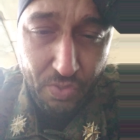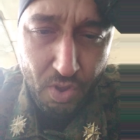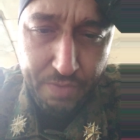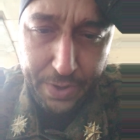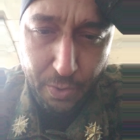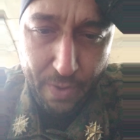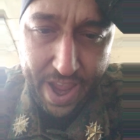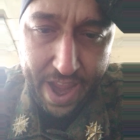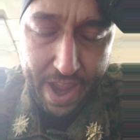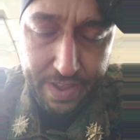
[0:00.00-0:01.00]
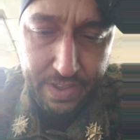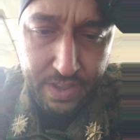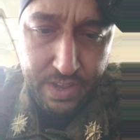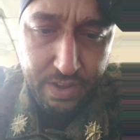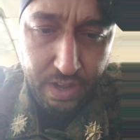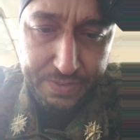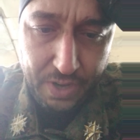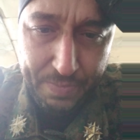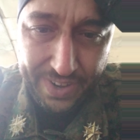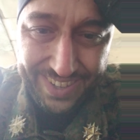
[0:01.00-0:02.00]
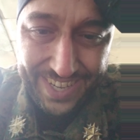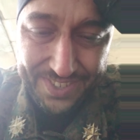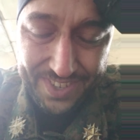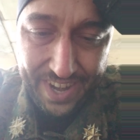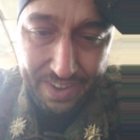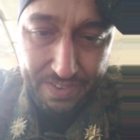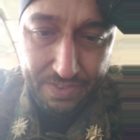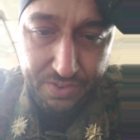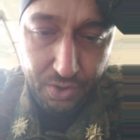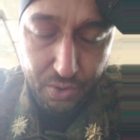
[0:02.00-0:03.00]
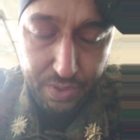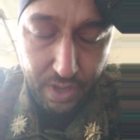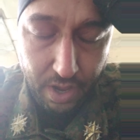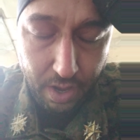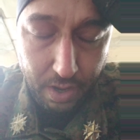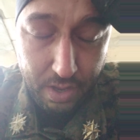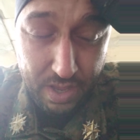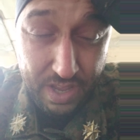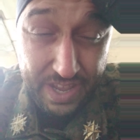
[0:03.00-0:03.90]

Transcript: of an array of something listening to the